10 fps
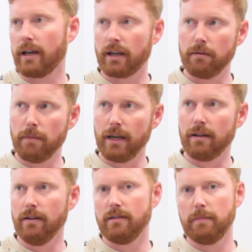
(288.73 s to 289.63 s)
Like I
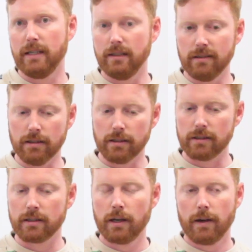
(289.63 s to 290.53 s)
can make these
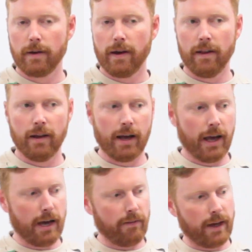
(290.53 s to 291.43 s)
pieces, and
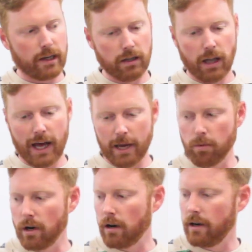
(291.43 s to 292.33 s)
then I have like a
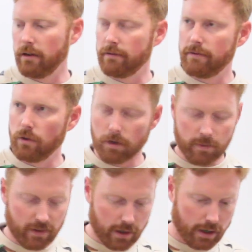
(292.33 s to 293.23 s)
library of
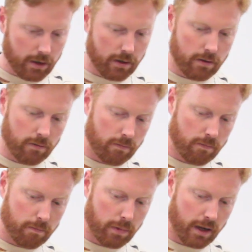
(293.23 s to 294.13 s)
forms that I
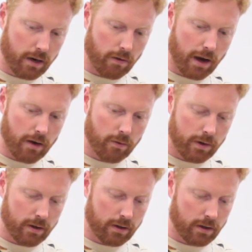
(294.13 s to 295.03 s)
can play
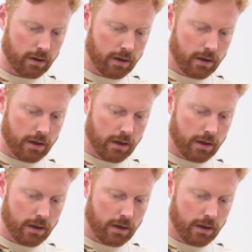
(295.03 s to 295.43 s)
around with.